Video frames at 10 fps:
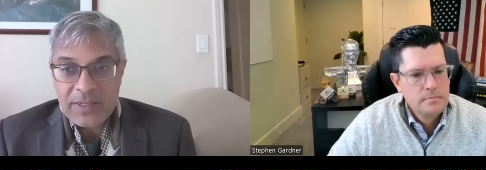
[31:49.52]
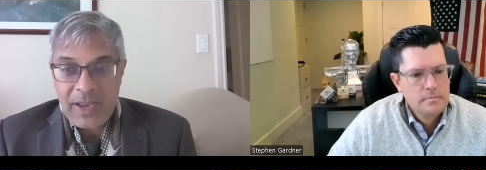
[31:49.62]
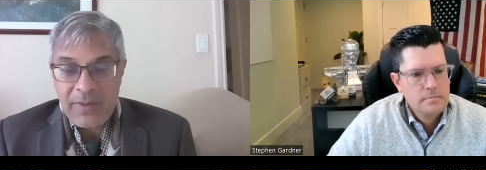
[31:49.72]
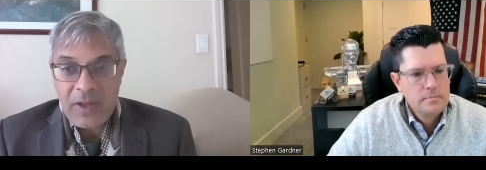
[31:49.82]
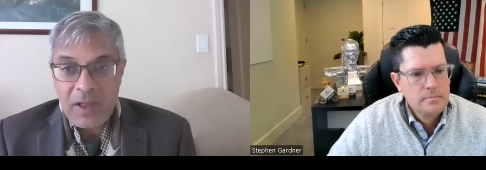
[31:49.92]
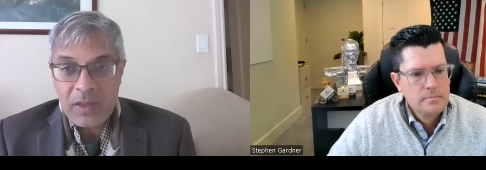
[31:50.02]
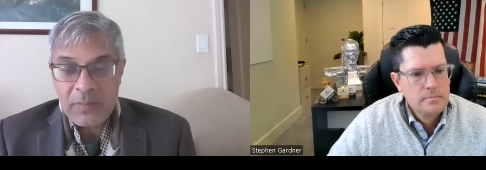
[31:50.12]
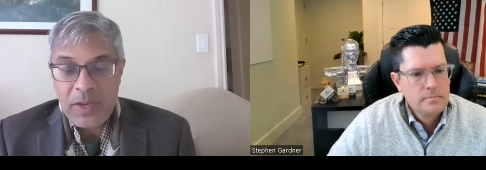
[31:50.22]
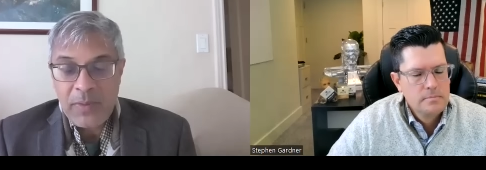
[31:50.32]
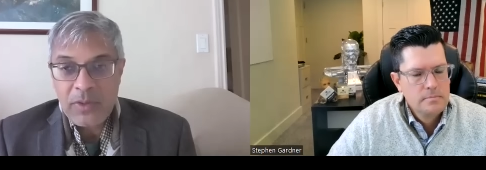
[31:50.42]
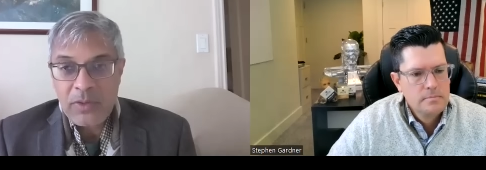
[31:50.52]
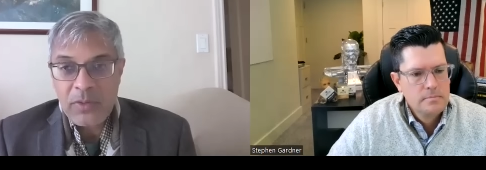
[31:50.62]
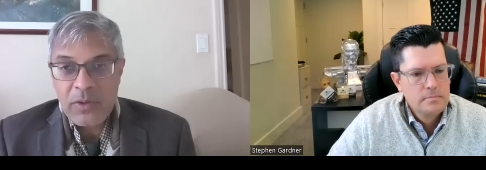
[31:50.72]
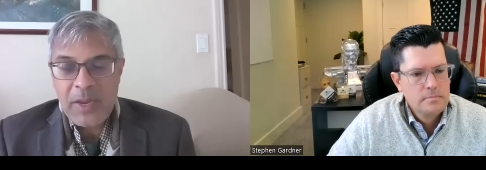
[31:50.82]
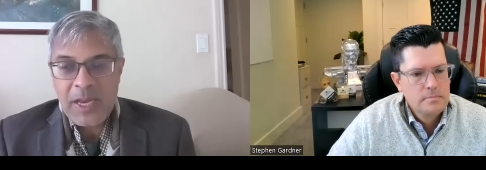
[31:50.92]
Speaker 1: that uh, people
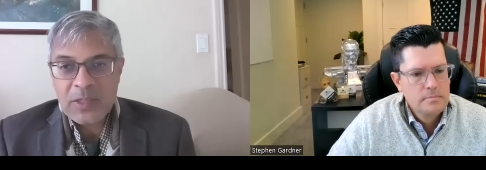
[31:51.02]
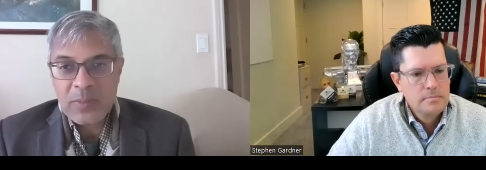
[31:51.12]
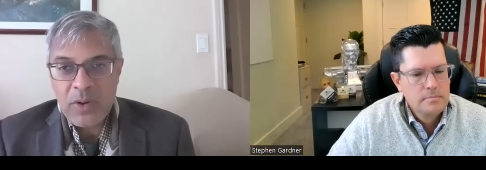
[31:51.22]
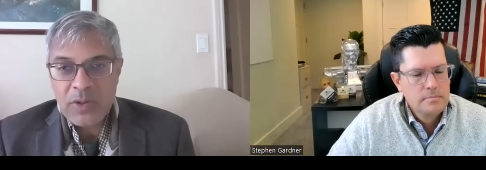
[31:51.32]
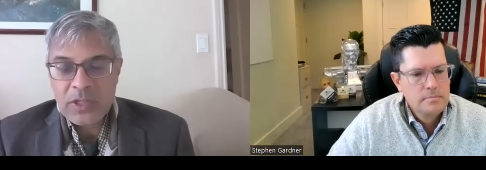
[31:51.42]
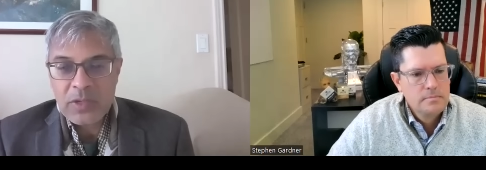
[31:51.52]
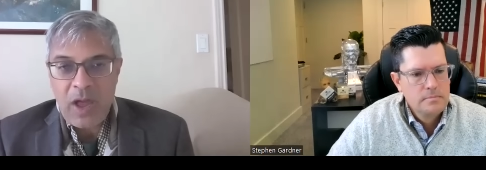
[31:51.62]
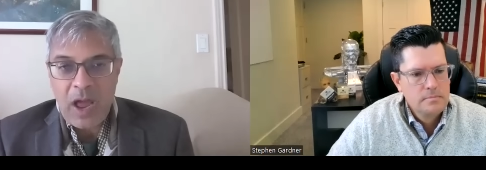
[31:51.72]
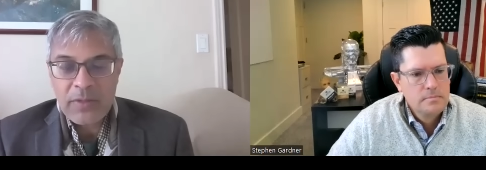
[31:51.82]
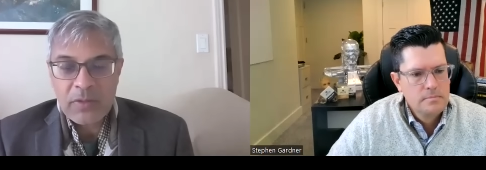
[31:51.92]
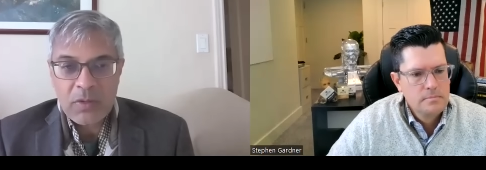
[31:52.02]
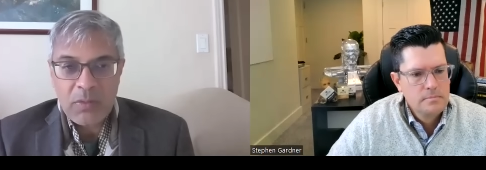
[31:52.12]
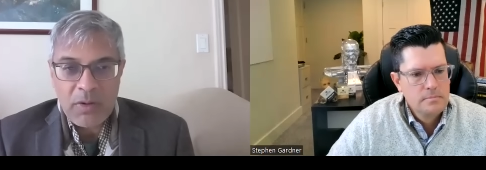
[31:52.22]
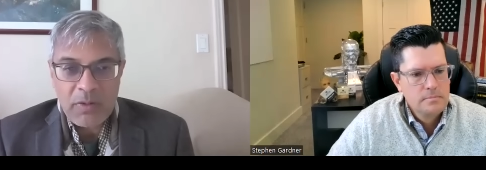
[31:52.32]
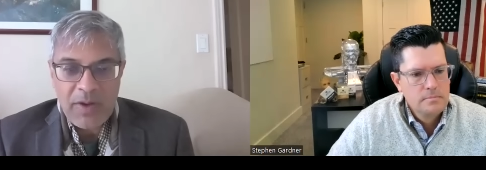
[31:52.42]
who had been exposed to other
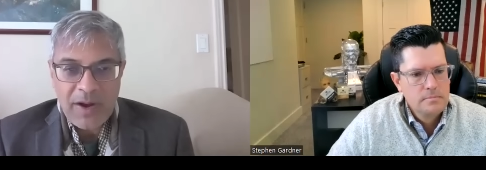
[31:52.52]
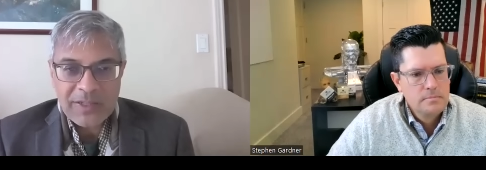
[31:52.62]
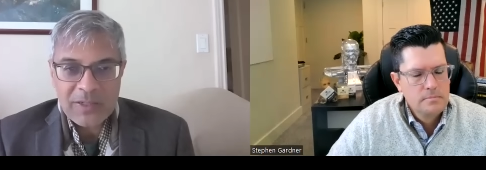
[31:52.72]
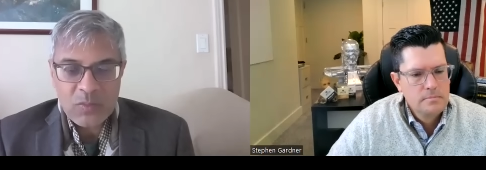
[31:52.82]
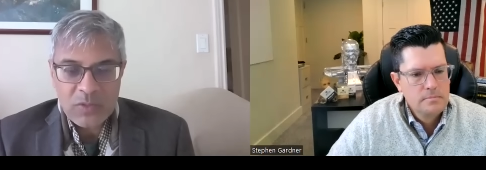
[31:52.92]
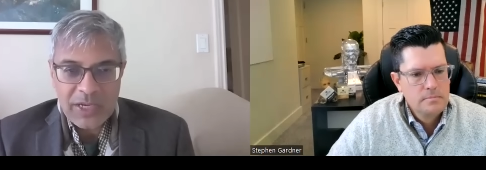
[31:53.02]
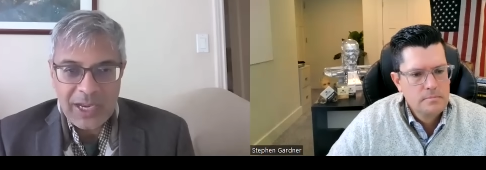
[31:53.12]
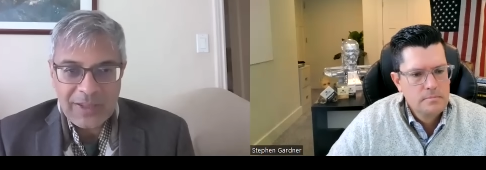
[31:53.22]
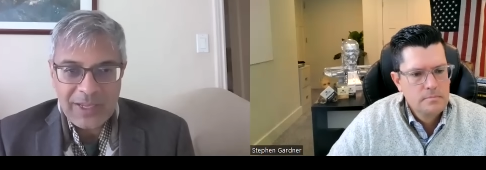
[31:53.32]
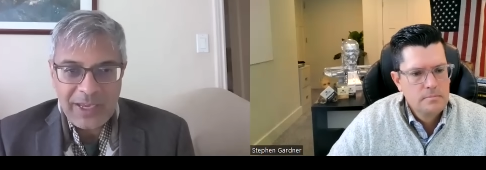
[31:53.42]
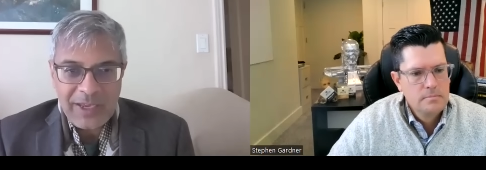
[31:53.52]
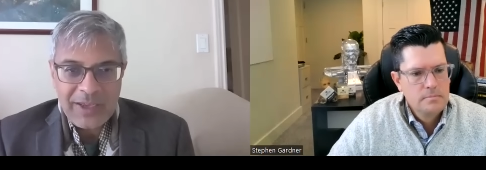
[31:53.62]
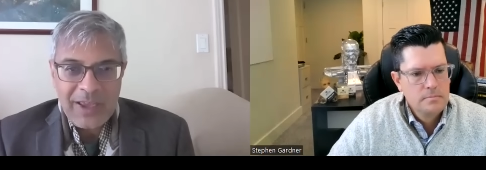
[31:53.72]
coronaviruses routinely